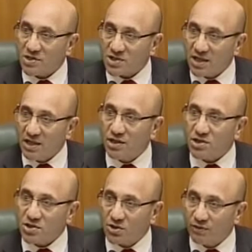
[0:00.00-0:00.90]
our
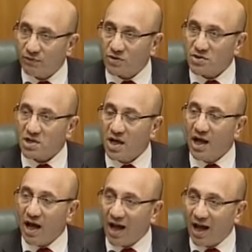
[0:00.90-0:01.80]
senior servants
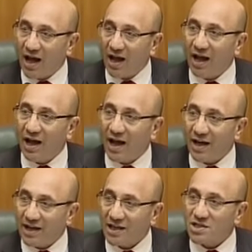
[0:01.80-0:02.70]
are
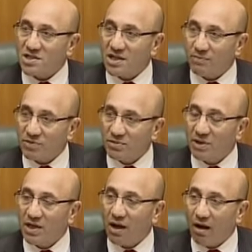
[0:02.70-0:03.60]

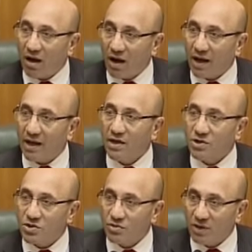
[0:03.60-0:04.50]
unacceptably high
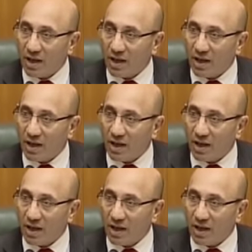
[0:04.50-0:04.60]
to